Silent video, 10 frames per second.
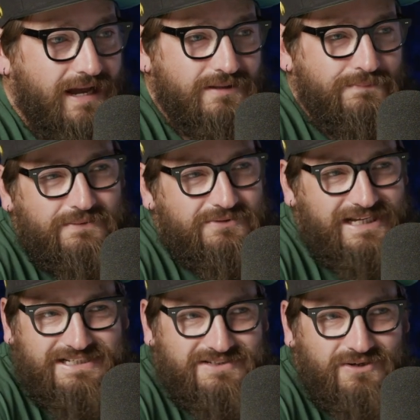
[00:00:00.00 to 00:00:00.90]
other people
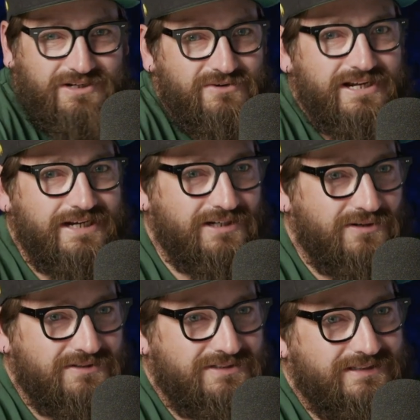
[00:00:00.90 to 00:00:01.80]
that's not creating
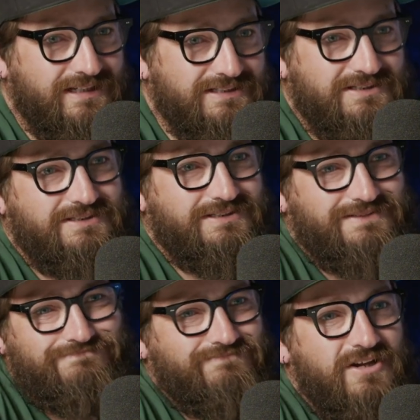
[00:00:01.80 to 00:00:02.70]
content that's just
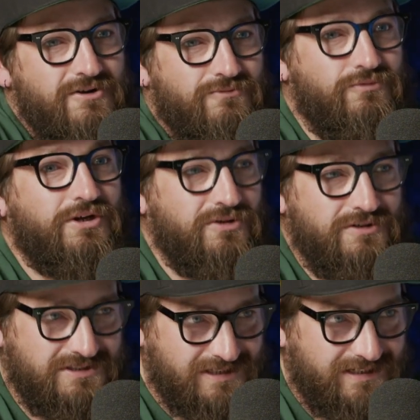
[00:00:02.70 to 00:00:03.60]

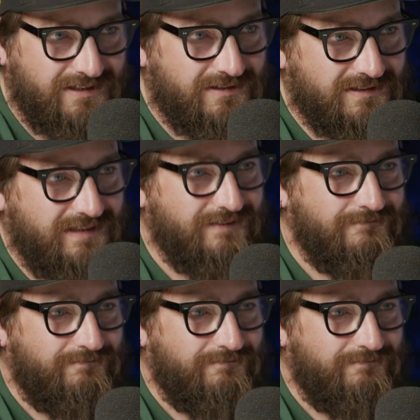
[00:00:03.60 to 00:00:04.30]
regurgitating content